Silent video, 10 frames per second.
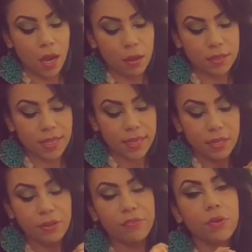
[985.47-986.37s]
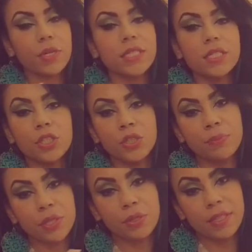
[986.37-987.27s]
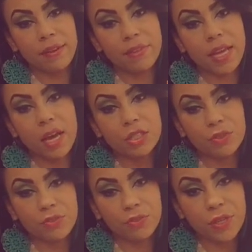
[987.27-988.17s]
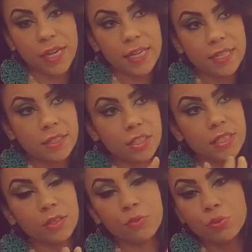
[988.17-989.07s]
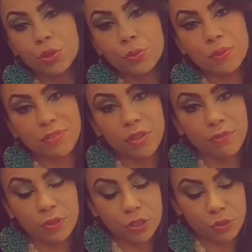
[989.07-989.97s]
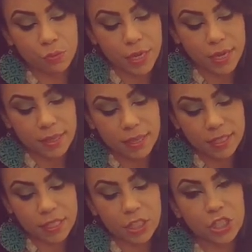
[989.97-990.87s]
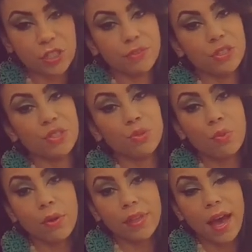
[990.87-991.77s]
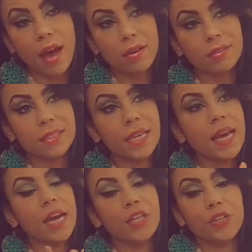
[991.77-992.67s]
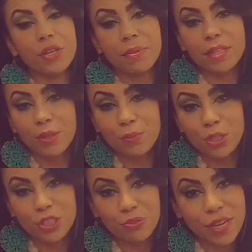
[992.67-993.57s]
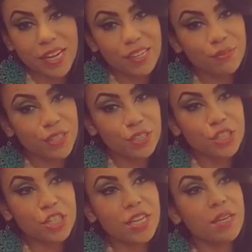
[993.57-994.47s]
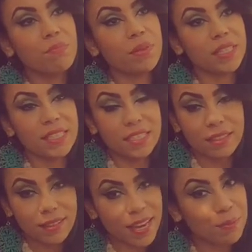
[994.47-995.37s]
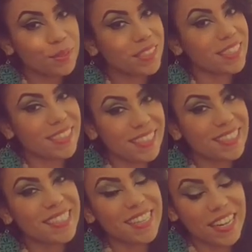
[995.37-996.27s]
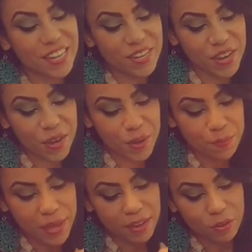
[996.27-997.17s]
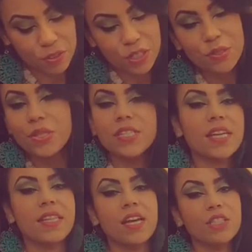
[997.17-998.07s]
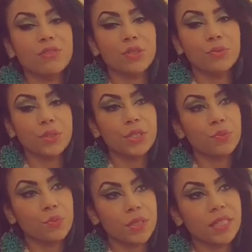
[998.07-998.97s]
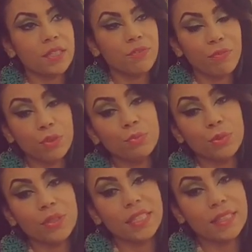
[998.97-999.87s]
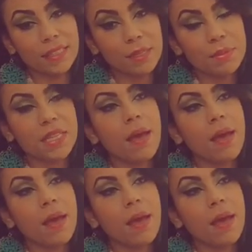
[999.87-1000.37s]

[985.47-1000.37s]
Secondary focuses are going to be your 11th house of friends and groups for the first week, and then it's going to shift to the 12th house. You're going to be a little more drained of energy, but still able to get things done. And also your 10th house of career with the full moon eclipse.